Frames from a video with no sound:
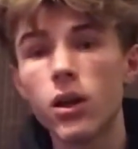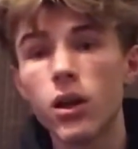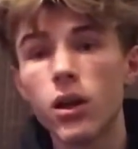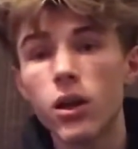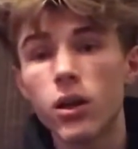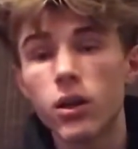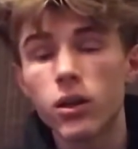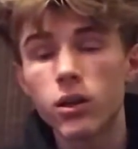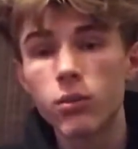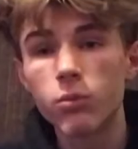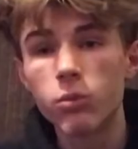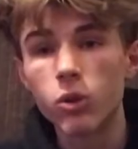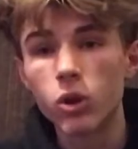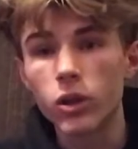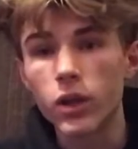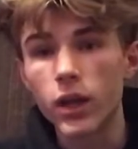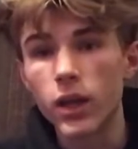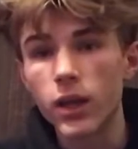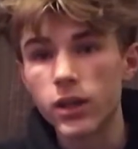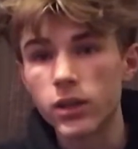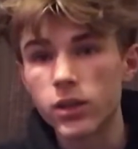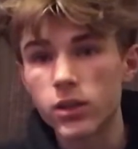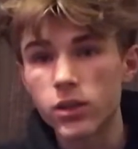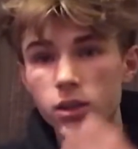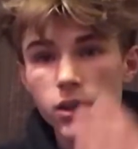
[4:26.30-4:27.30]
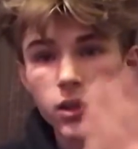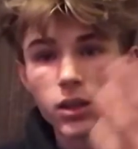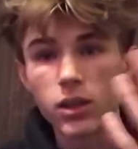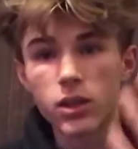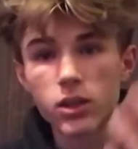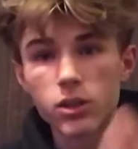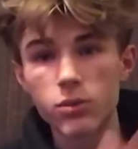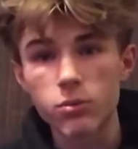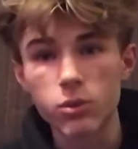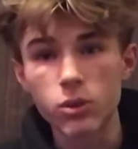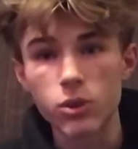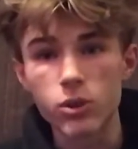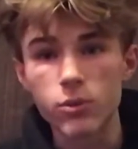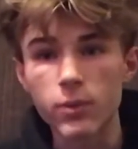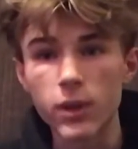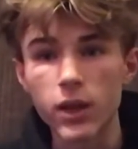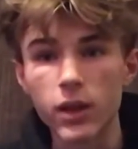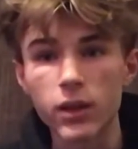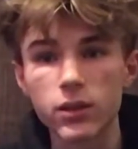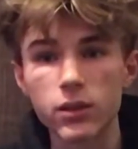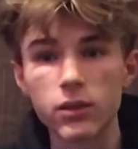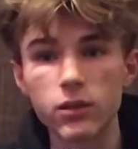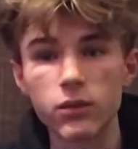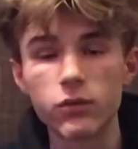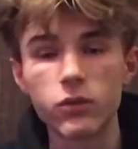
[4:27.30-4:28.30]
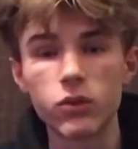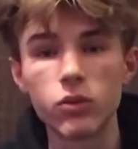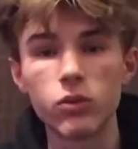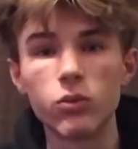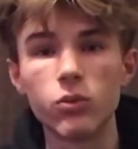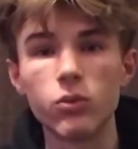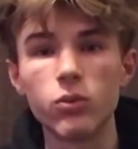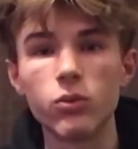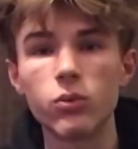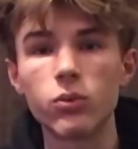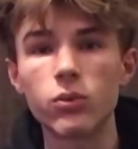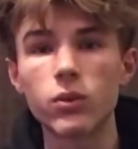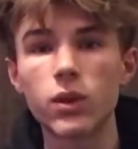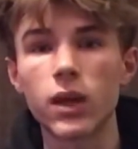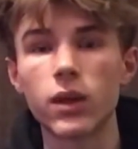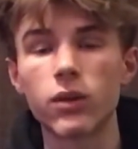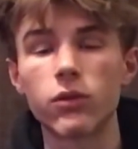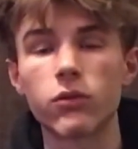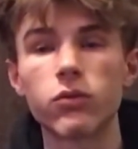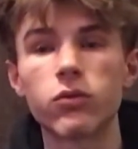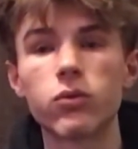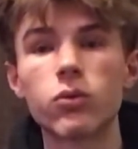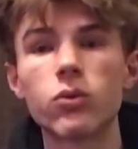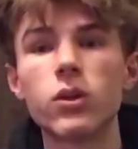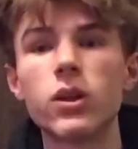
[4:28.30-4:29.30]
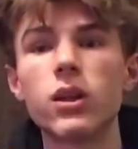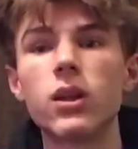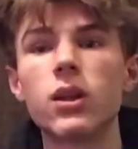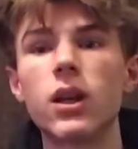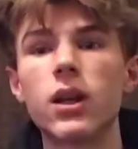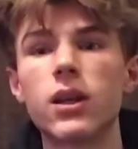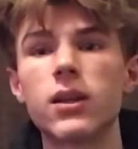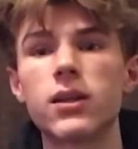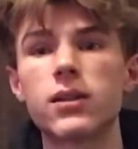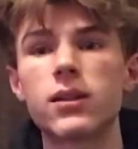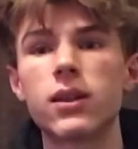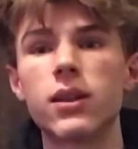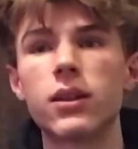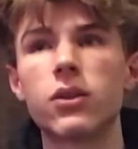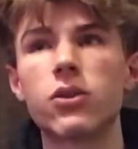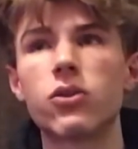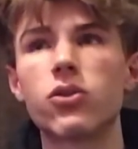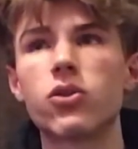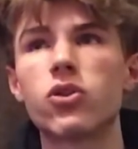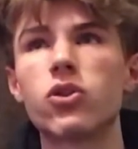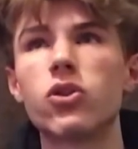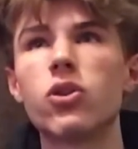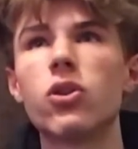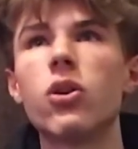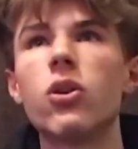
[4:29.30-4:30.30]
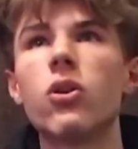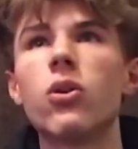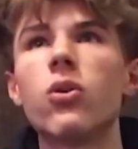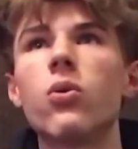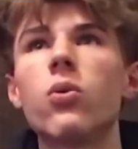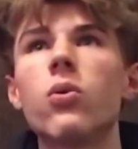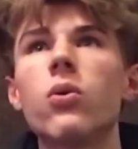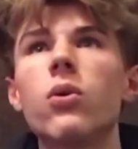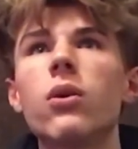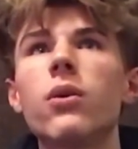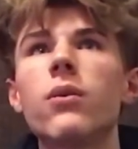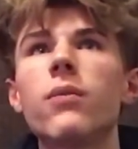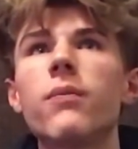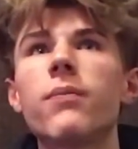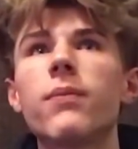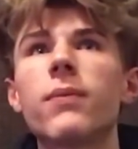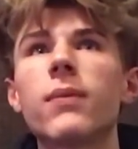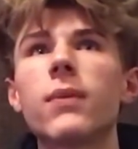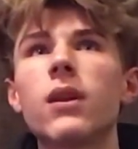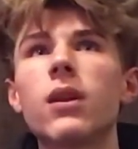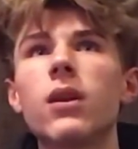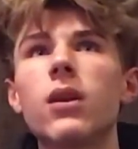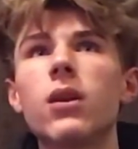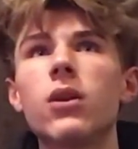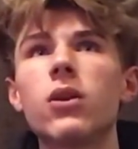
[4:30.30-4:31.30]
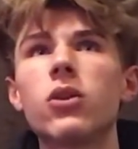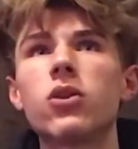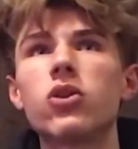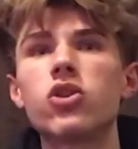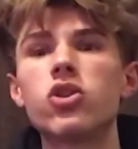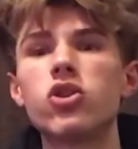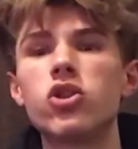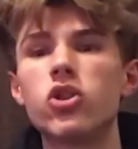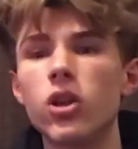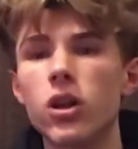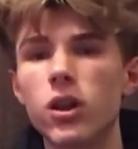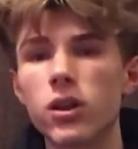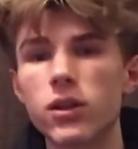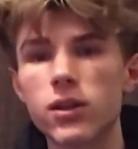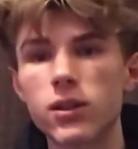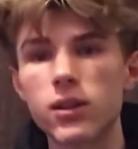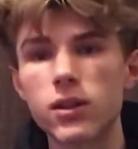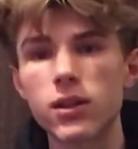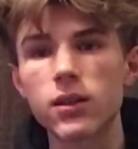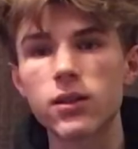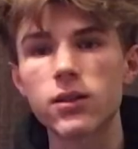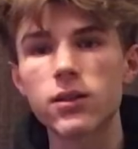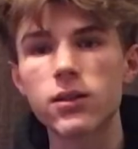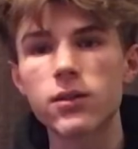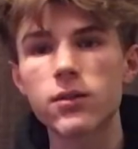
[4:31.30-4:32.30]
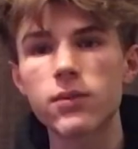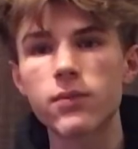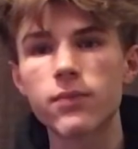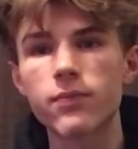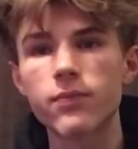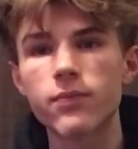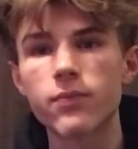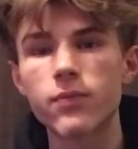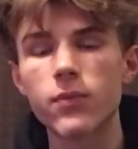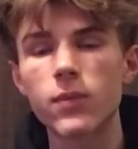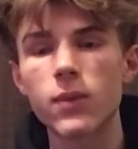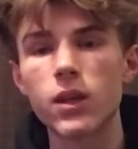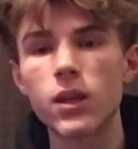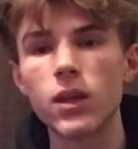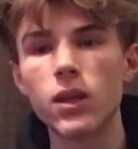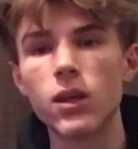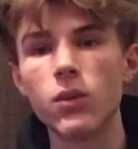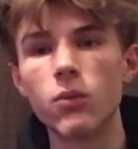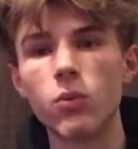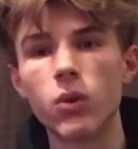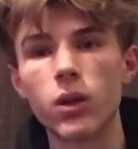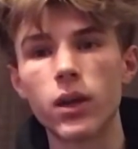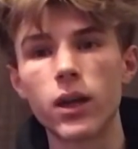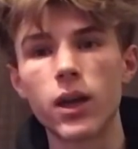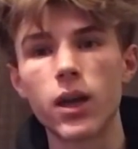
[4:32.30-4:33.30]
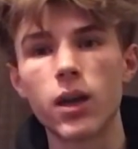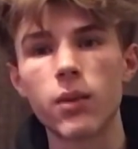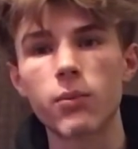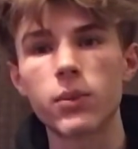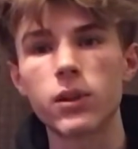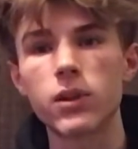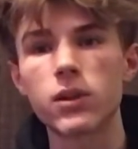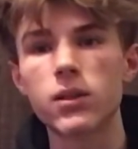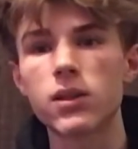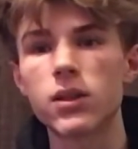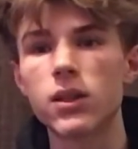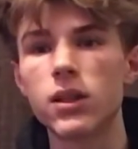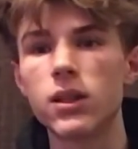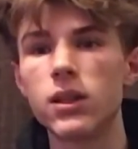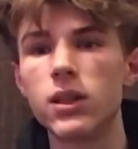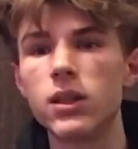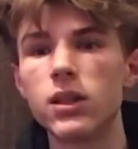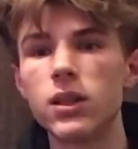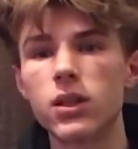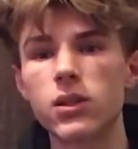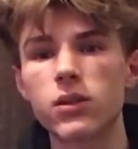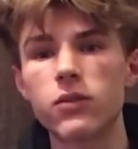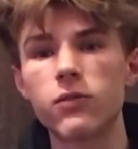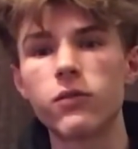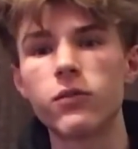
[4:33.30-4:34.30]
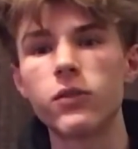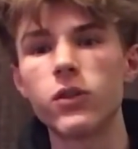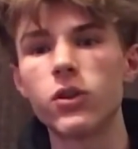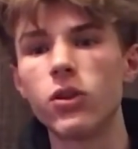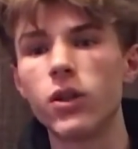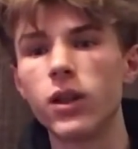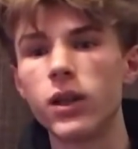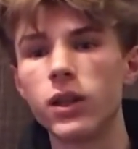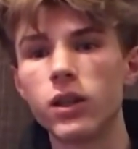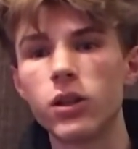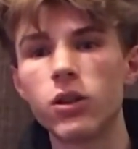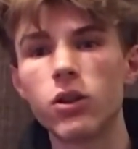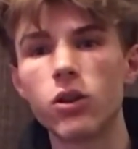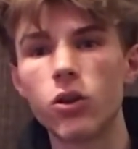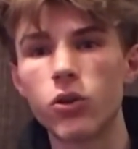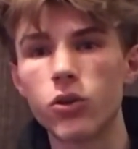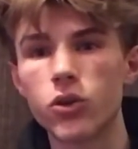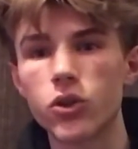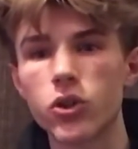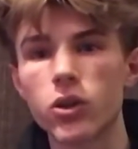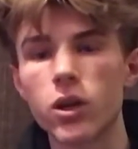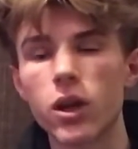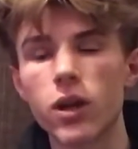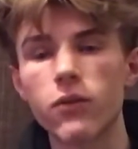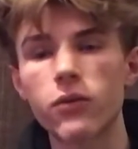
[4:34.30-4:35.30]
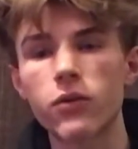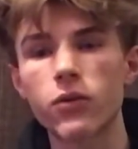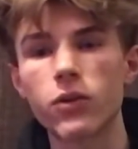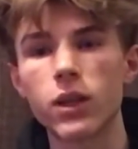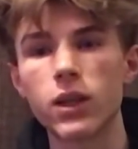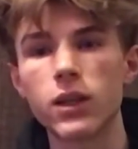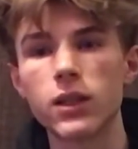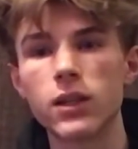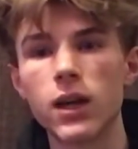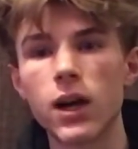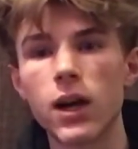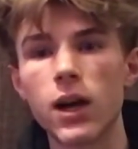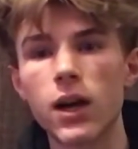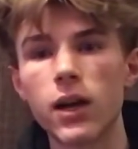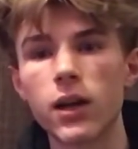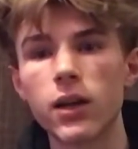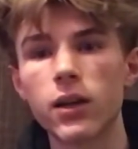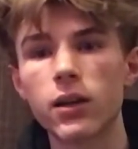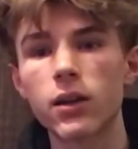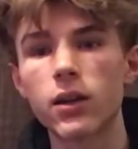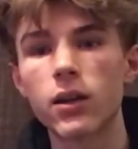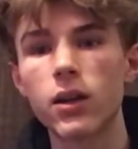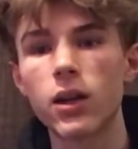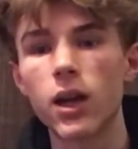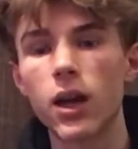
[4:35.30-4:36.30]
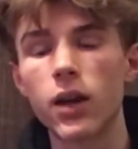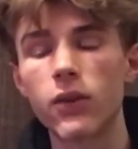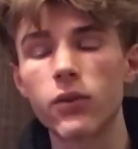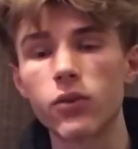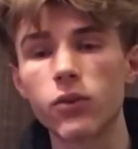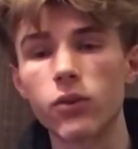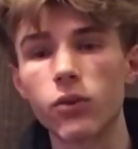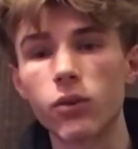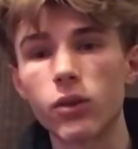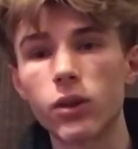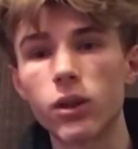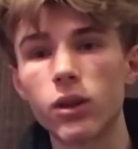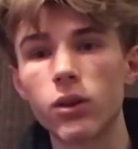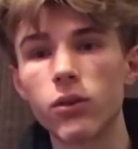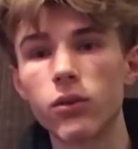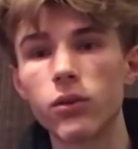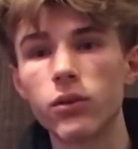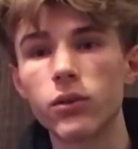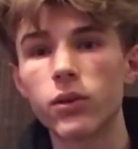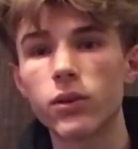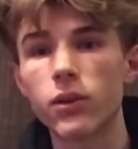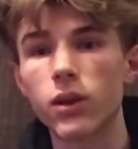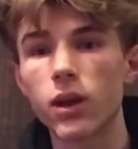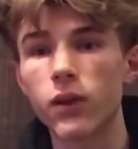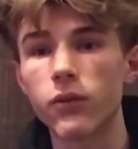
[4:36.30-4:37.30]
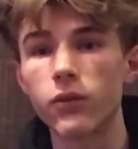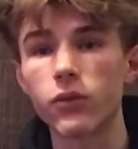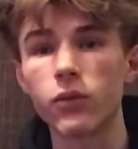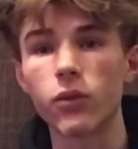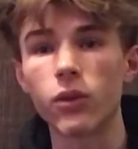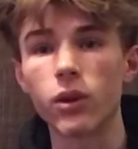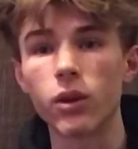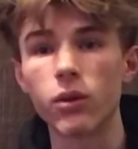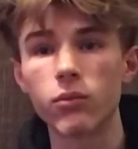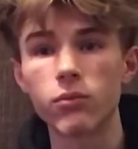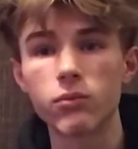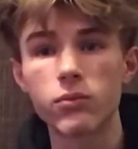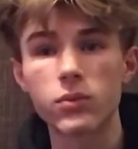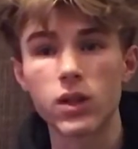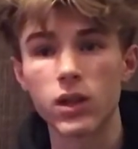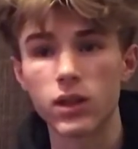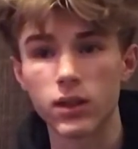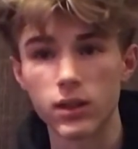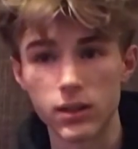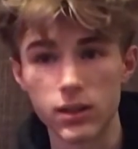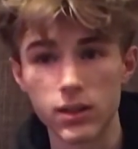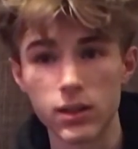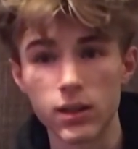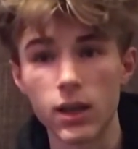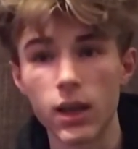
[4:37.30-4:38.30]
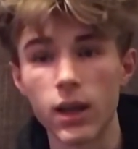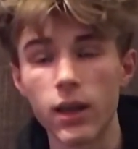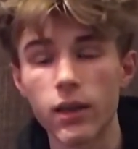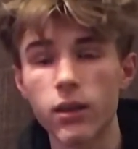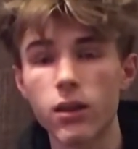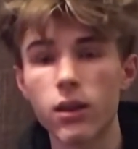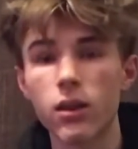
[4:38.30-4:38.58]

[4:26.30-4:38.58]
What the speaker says: the book ends in his perspective. You kind of realize that there's no justice in what happens, and he doesn't feel any closure after they die, after they're killed, after they're sentenced to death.